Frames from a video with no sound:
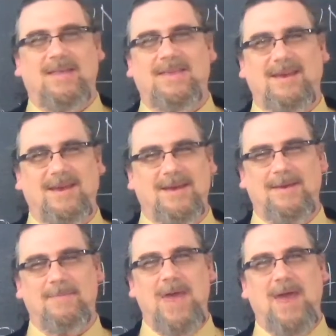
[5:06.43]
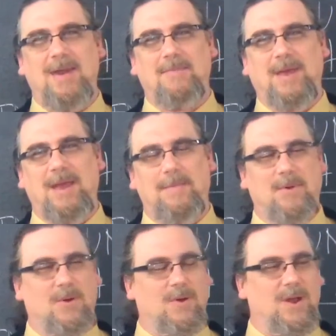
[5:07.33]
the pen and
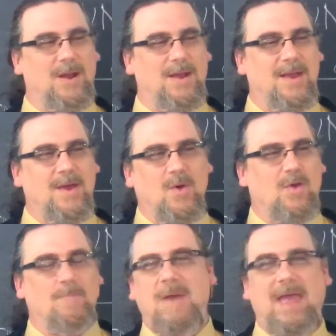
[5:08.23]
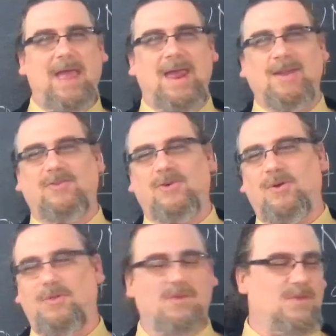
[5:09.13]
paper, and or the paints,
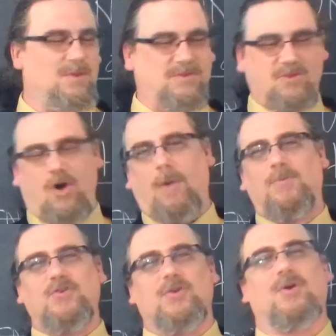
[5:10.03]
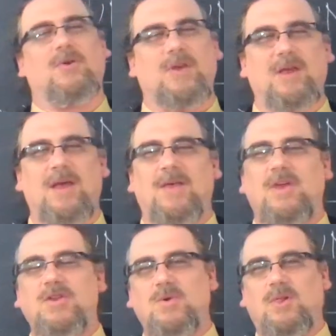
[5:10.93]
or the, the sculpture, and they
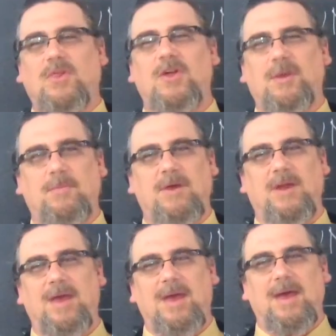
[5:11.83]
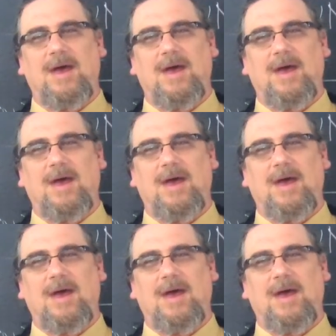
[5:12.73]
they do a little bit,